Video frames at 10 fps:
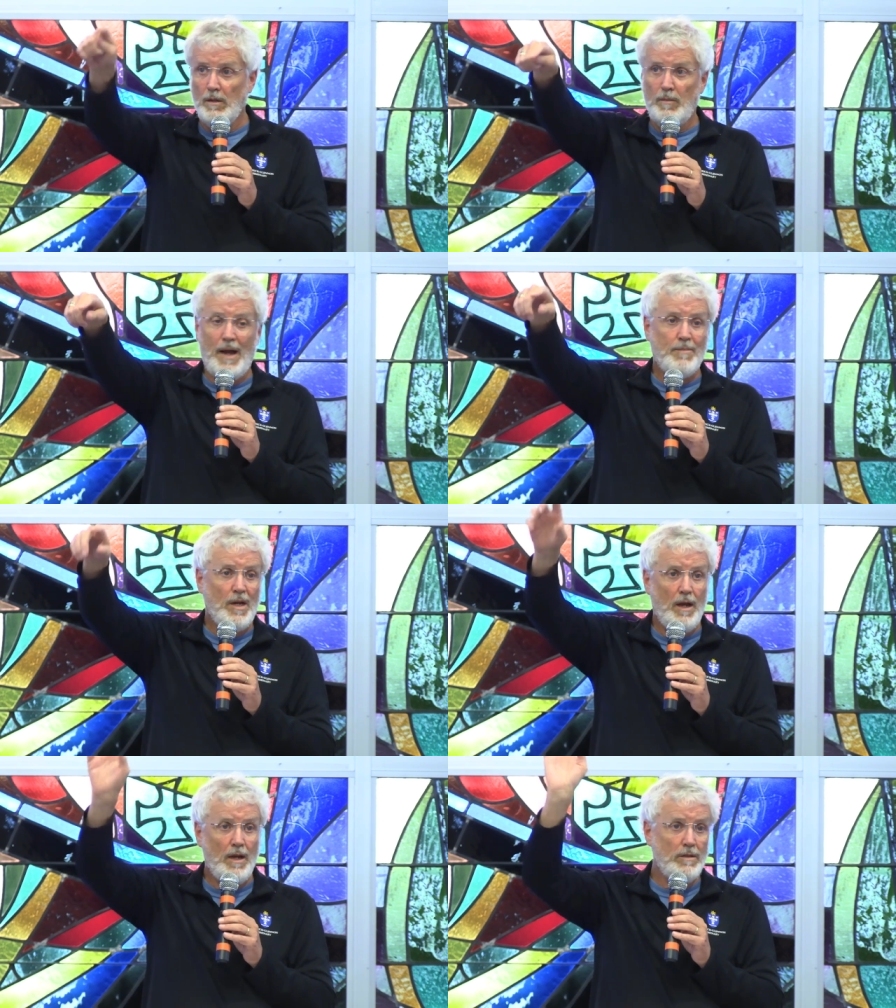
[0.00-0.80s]

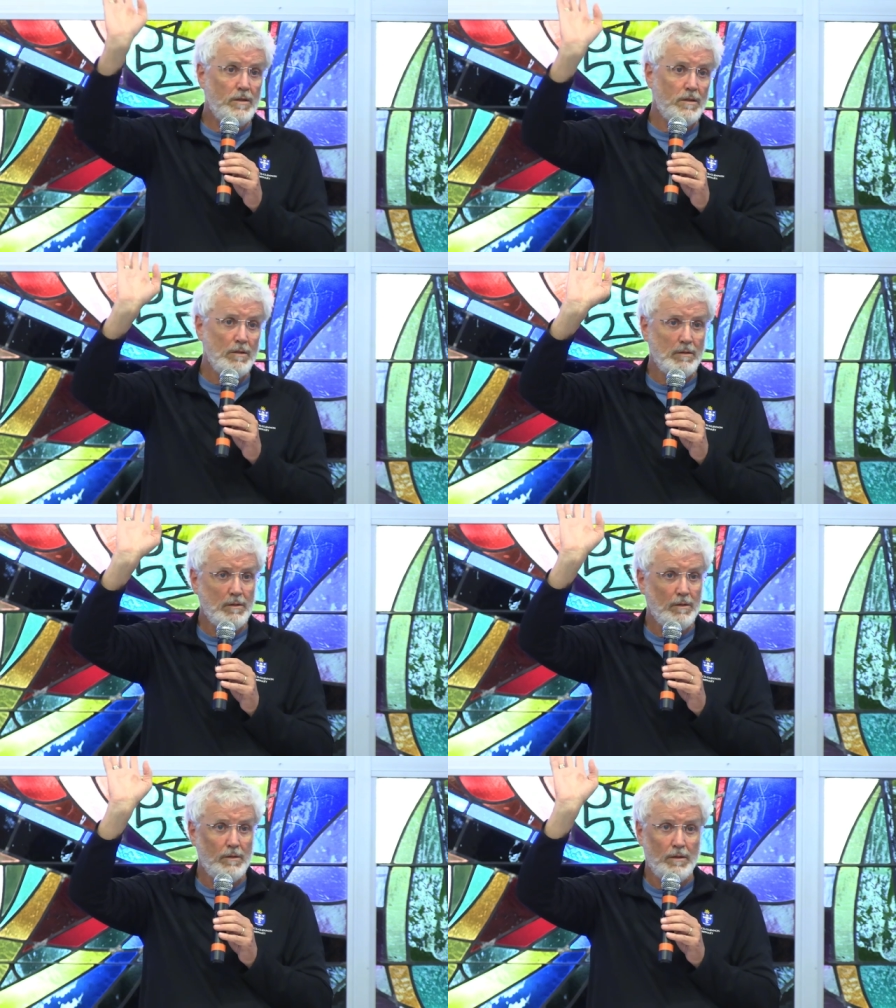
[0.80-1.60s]
baptized,
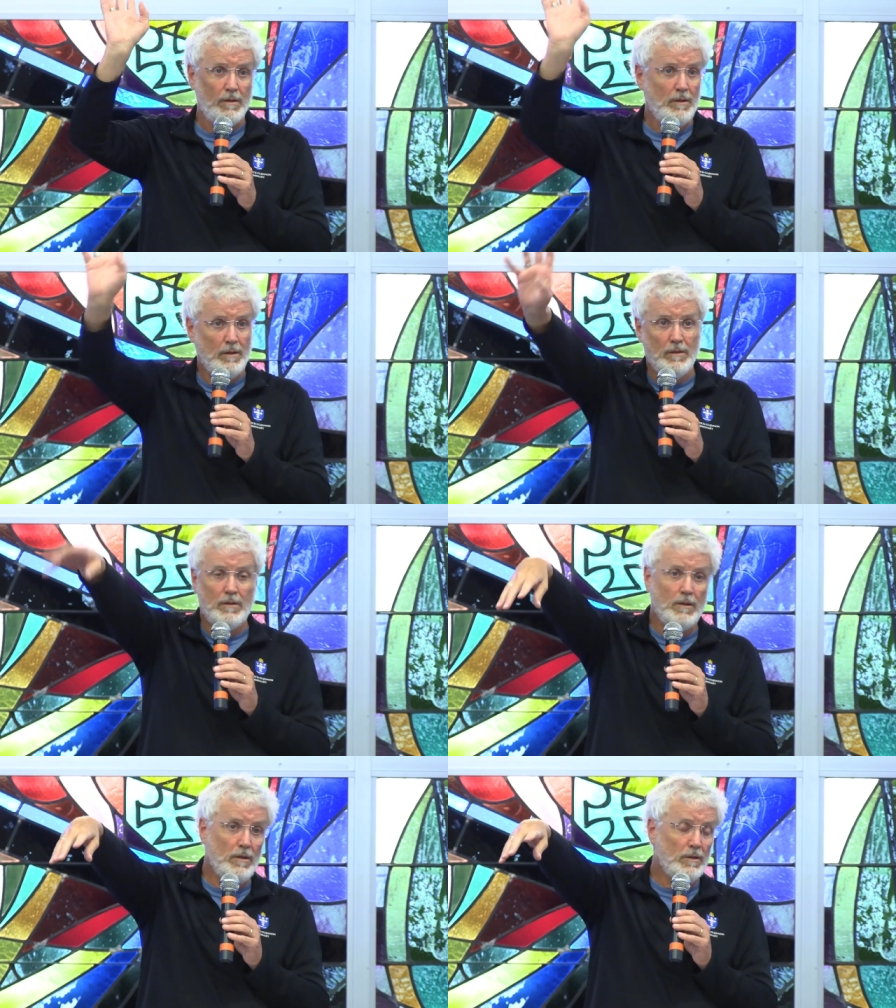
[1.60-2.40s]

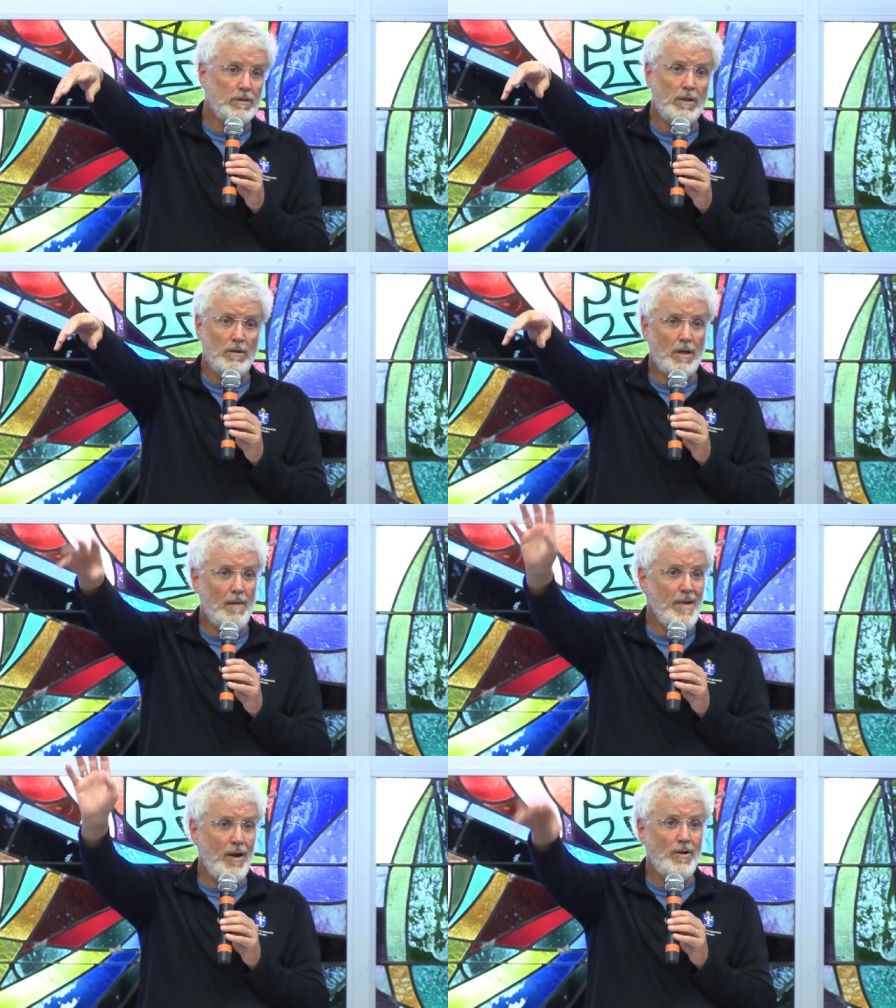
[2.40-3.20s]
Girls, you know,
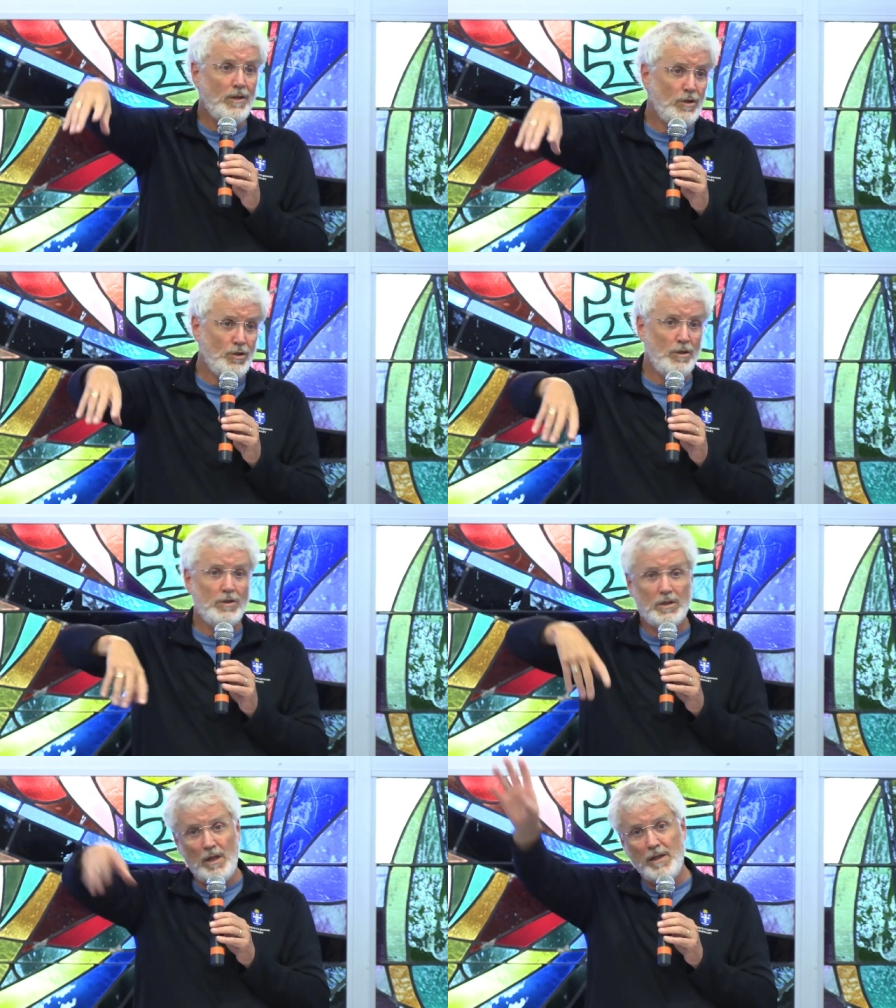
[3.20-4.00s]
got married at the
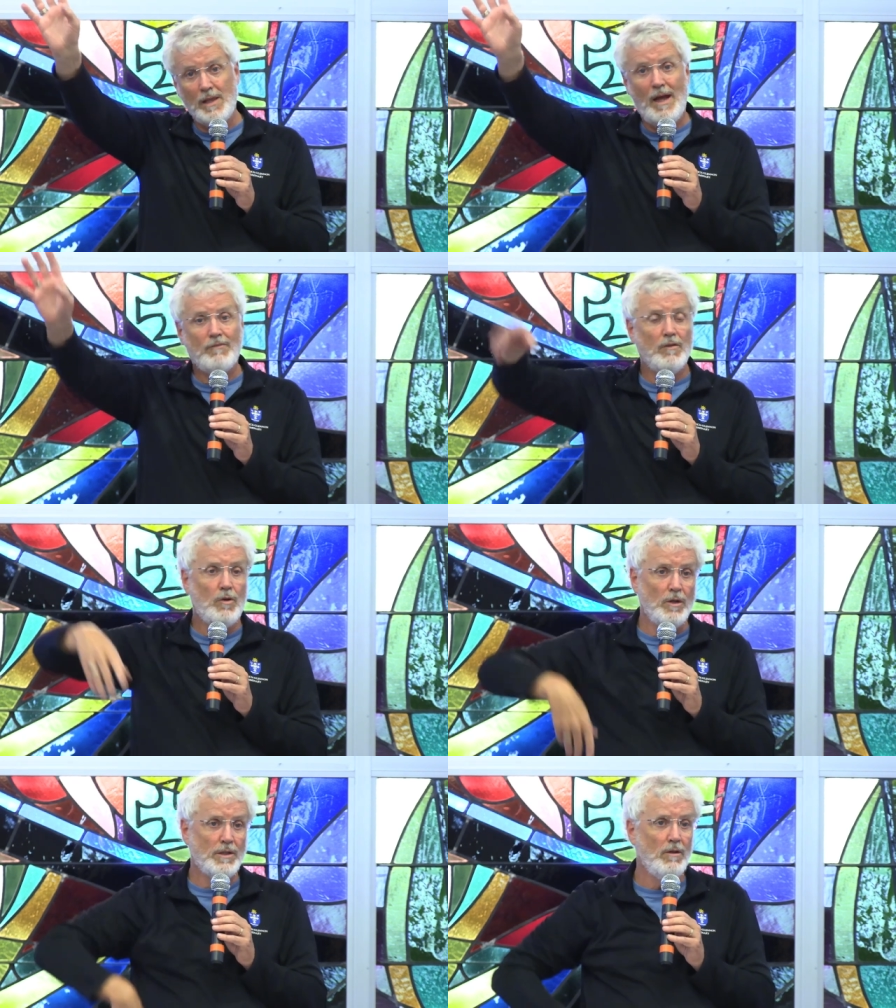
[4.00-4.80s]
church, then they left, of
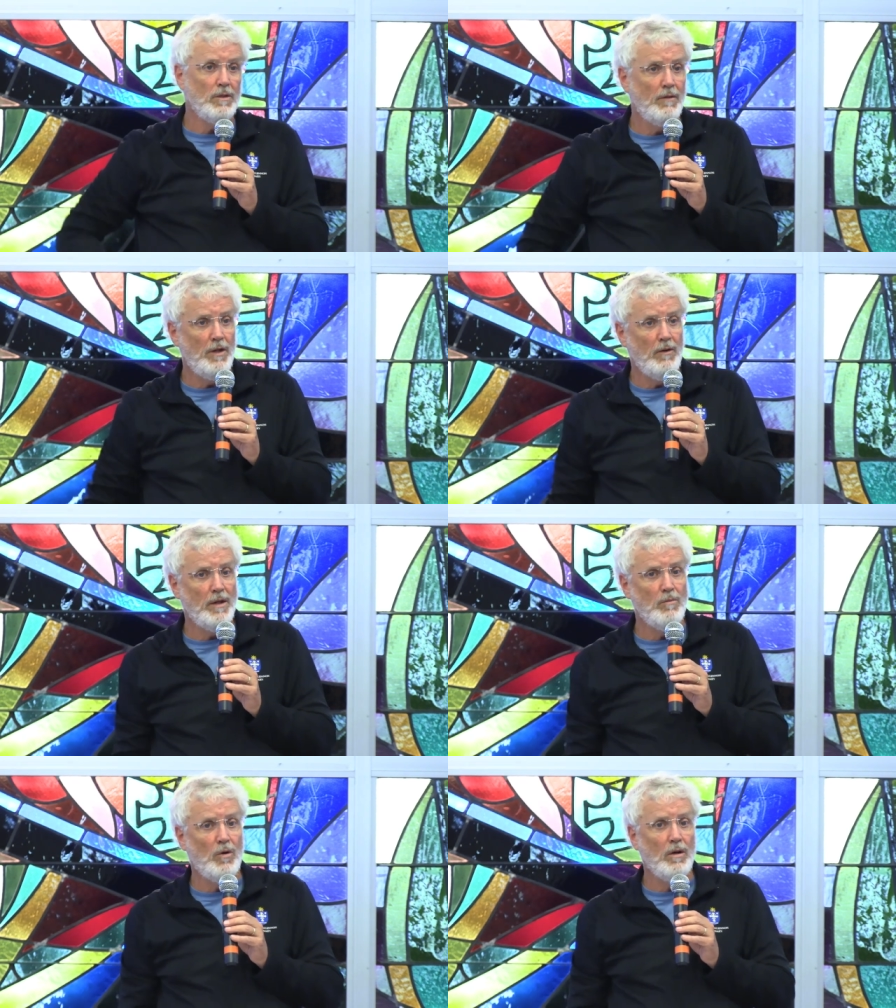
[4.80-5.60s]
course. They don't live there
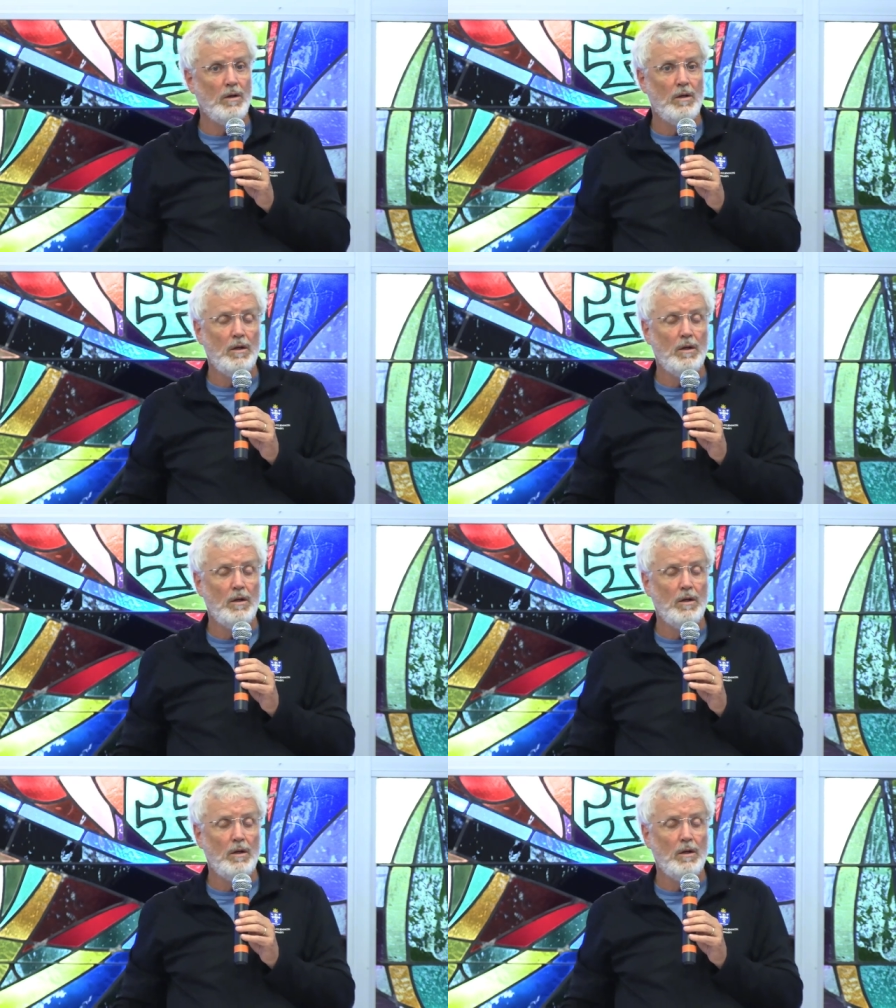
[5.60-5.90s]
anymore.